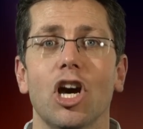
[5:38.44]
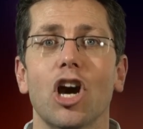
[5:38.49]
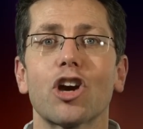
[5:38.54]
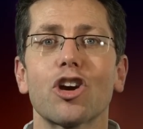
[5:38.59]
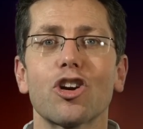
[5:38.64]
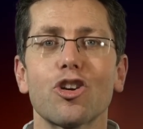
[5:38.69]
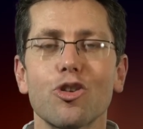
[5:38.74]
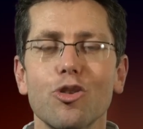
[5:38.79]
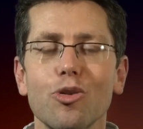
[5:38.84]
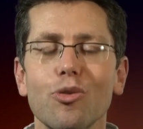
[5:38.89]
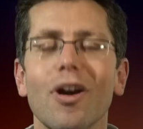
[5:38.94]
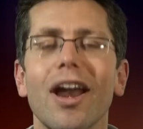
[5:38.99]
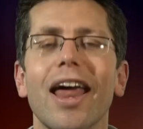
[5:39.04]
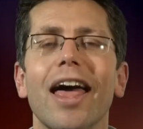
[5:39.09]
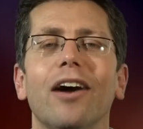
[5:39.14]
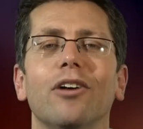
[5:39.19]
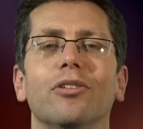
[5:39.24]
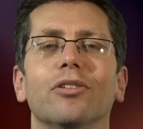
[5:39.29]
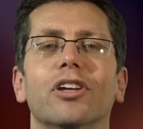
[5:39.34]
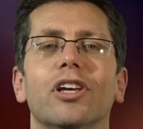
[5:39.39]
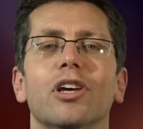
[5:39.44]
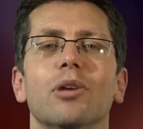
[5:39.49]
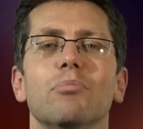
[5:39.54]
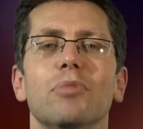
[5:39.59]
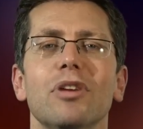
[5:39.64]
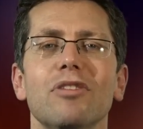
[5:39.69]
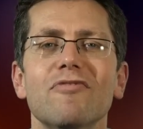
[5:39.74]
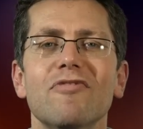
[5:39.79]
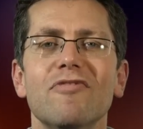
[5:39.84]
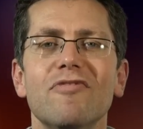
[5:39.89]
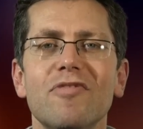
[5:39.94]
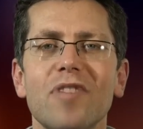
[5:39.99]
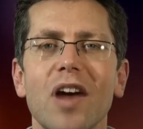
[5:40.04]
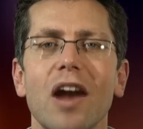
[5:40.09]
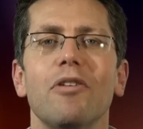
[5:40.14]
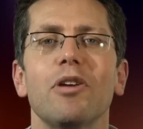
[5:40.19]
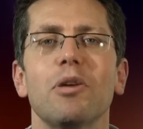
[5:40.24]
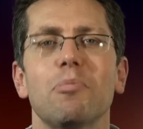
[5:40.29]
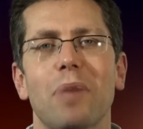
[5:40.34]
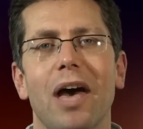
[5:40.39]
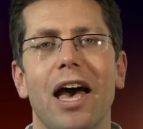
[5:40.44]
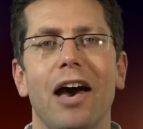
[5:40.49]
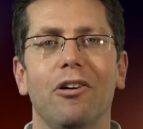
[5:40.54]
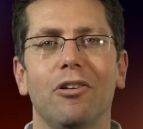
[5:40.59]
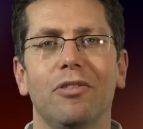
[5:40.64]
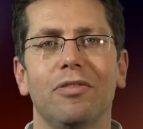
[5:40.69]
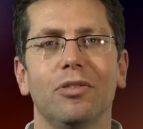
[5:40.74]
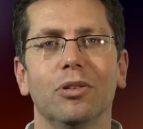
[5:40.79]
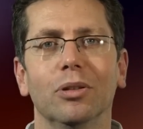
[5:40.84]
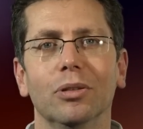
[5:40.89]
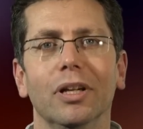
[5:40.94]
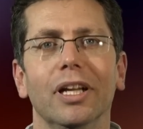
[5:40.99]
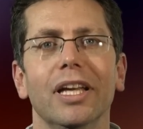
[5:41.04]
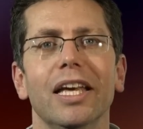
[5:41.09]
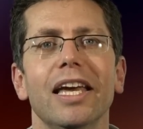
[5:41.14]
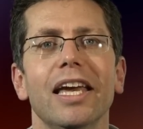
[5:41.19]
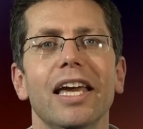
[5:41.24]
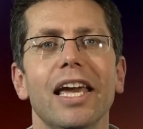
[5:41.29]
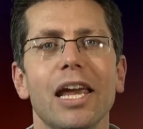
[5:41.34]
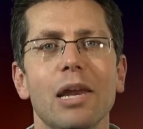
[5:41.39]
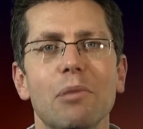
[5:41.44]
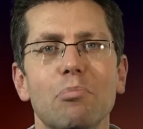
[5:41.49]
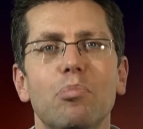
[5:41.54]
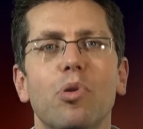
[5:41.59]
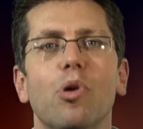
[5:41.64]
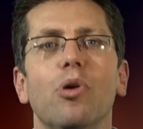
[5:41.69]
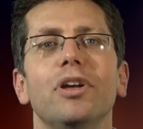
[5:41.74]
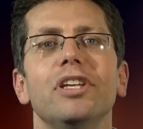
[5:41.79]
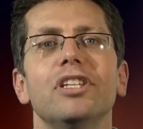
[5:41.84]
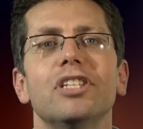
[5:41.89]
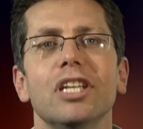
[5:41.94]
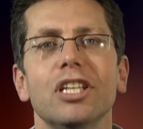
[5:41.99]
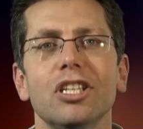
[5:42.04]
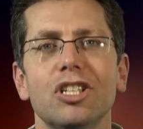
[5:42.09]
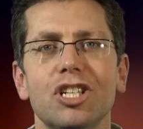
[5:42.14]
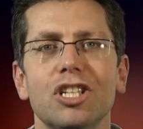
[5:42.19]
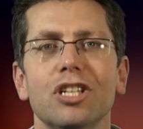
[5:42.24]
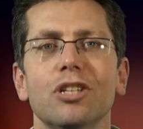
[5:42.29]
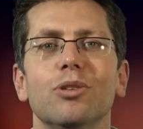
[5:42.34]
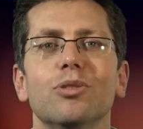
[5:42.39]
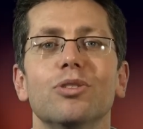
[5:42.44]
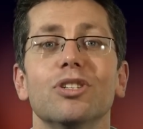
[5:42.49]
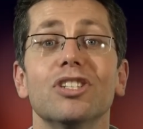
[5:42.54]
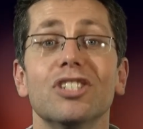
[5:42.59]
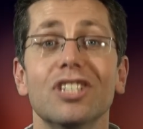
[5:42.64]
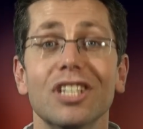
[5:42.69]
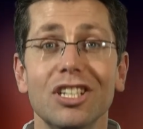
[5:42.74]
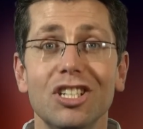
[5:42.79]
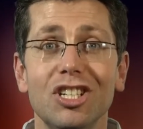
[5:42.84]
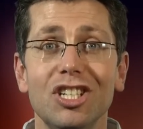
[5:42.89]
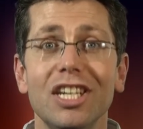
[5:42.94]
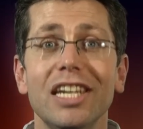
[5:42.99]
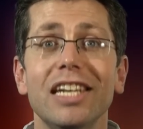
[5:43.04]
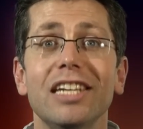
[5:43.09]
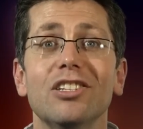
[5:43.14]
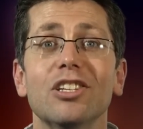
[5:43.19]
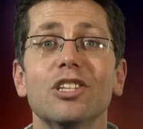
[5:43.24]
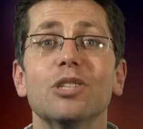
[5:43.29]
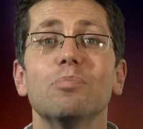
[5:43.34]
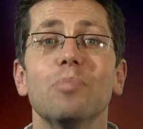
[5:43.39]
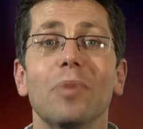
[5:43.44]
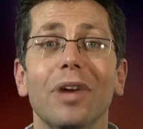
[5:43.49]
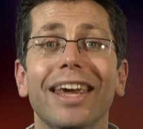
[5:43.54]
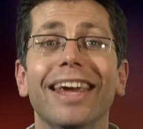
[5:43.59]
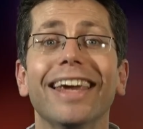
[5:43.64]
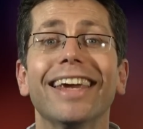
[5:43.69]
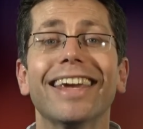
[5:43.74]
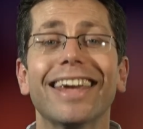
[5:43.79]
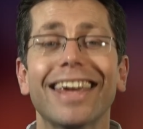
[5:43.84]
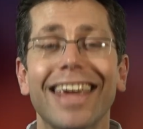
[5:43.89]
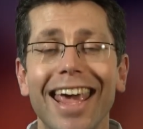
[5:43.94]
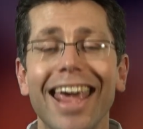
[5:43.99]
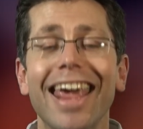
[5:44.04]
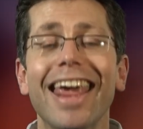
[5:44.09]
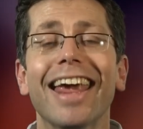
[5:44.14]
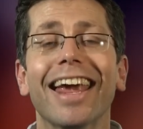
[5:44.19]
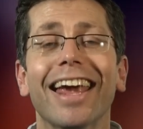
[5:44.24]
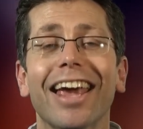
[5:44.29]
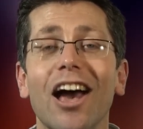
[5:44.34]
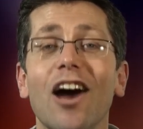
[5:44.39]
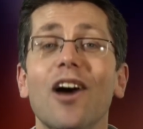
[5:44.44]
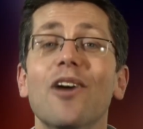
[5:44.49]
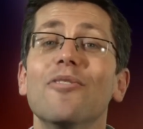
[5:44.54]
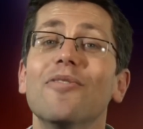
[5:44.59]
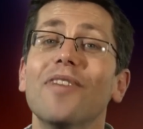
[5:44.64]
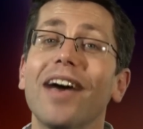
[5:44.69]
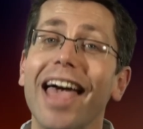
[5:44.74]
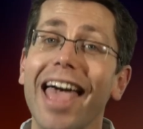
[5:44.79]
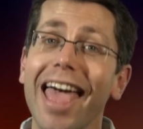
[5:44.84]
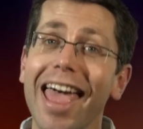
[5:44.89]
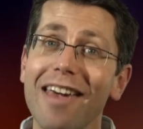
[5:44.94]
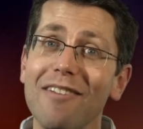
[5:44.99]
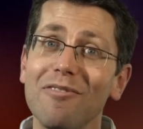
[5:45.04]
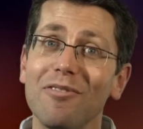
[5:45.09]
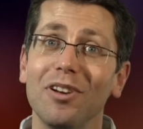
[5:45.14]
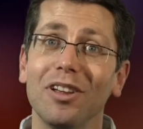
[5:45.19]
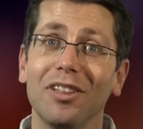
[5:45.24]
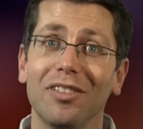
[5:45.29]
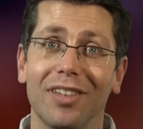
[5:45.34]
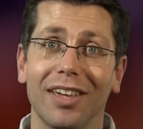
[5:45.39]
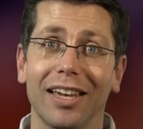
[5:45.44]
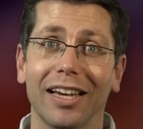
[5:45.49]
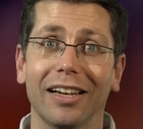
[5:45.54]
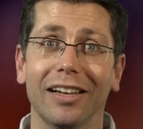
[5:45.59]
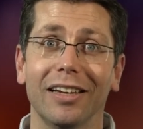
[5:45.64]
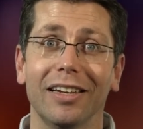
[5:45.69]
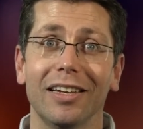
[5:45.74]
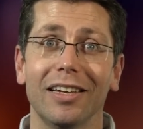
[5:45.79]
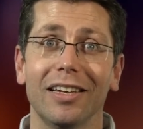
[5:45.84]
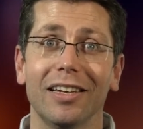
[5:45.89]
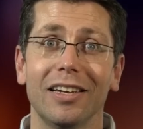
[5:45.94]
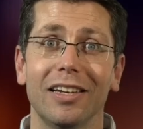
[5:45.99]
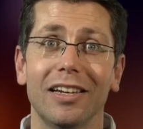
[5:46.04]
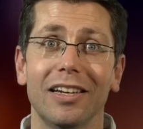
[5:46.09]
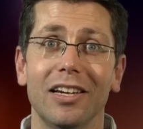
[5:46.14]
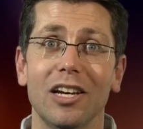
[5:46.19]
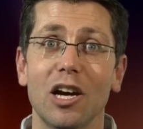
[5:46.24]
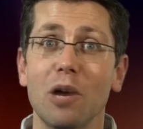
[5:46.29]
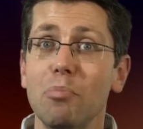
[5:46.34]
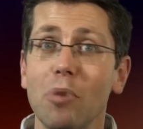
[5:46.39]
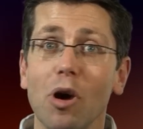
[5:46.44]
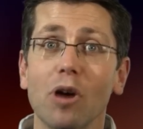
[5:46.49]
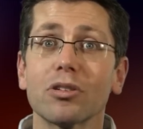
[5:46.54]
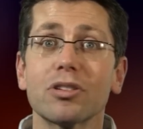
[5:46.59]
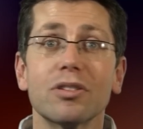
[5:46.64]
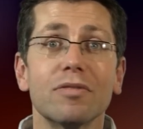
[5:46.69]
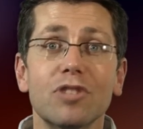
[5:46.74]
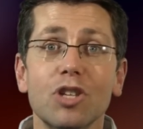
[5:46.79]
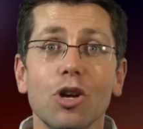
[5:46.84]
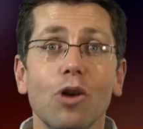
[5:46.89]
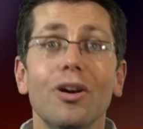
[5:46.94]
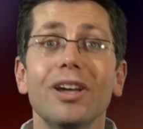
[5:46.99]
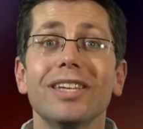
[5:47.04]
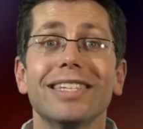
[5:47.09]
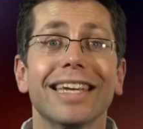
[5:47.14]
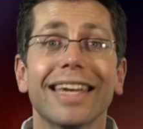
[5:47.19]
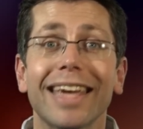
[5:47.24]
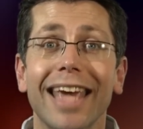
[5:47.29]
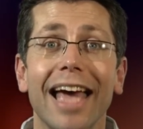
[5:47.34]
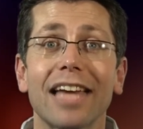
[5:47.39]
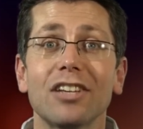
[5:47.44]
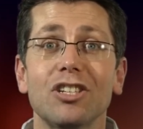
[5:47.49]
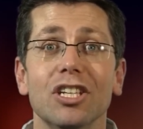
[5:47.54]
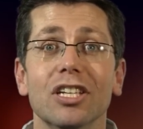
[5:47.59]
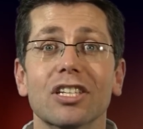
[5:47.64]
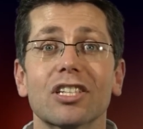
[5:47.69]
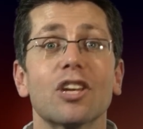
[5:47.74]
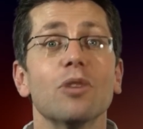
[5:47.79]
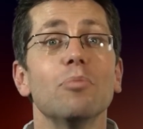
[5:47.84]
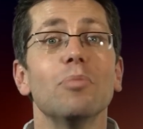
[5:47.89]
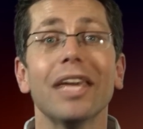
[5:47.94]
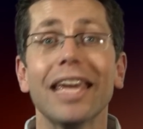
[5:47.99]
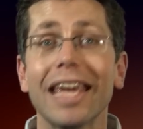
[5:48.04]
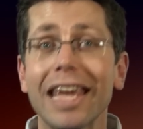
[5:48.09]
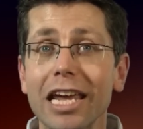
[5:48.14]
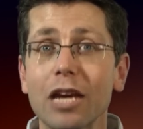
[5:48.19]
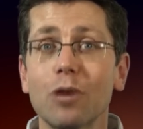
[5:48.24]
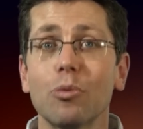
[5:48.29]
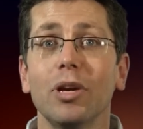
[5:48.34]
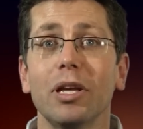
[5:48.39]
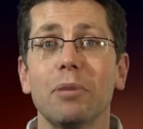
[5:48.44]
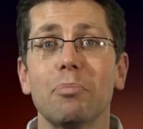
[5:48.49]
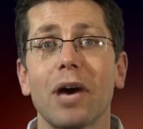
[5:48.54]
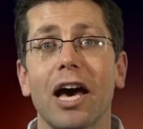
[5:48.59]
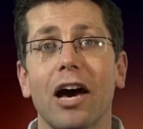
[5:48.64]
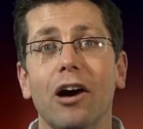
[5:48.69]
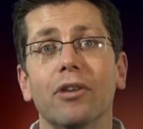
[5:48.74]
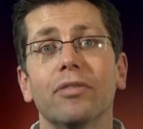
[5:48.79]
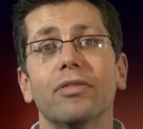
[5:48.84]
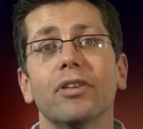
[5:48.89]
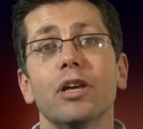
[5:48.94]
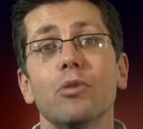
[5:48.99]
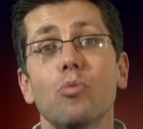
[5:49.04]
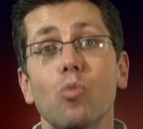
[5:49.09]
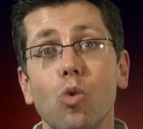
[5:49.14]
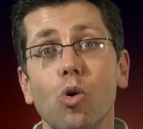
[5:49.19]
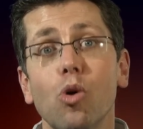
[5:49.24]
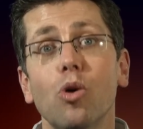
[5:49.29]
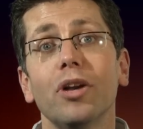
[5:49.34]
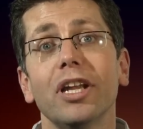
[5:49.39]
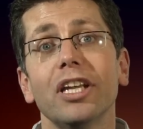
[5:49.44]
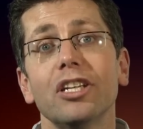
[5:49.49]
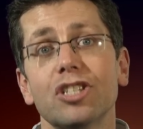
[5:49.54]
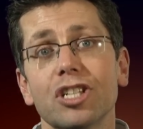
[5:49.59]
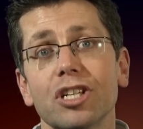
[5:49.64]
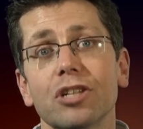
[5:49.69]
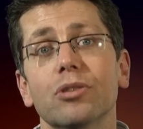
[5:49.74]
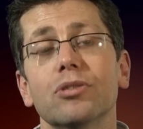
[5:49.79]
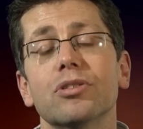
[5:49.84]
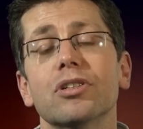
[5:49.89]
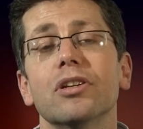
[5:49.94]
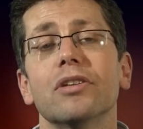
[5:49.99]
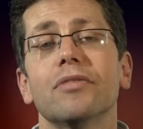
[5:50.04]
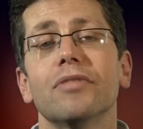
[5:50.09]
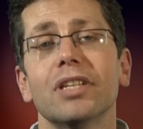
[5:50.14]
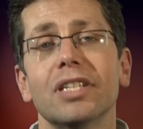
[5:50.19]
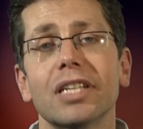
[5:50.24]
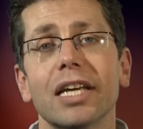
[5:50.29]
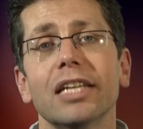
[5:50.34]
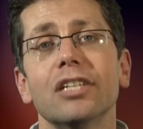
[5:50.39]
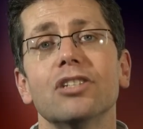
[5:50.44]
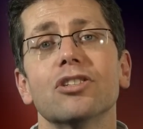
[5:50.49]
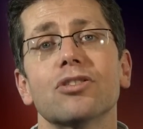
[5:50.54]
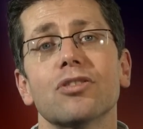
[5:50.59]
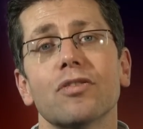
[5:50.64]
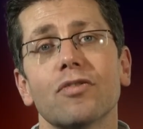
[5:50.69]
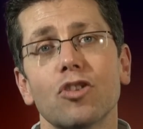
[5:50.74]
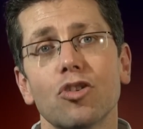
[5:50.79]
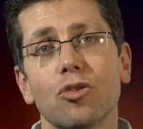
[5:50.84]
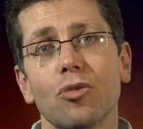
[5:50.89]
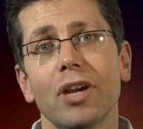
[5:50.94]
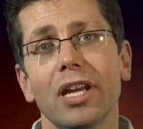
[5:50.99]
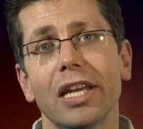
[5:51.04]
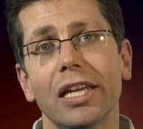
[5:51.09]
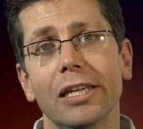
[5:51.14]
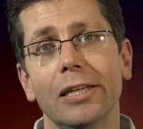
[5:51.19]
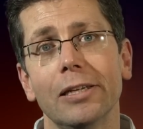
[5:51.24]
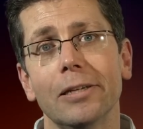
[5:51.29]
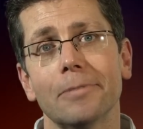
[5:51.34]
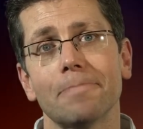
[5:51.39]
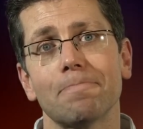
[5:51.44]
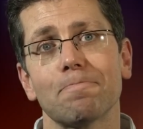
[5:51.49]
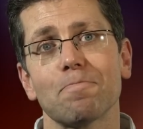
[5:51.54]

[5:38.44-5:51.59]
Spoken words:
A crown can be very powerful in pointing children to Jesus being king over everything. A box of toys and gadgets can be equally powerful in warning children of the dangers of greed.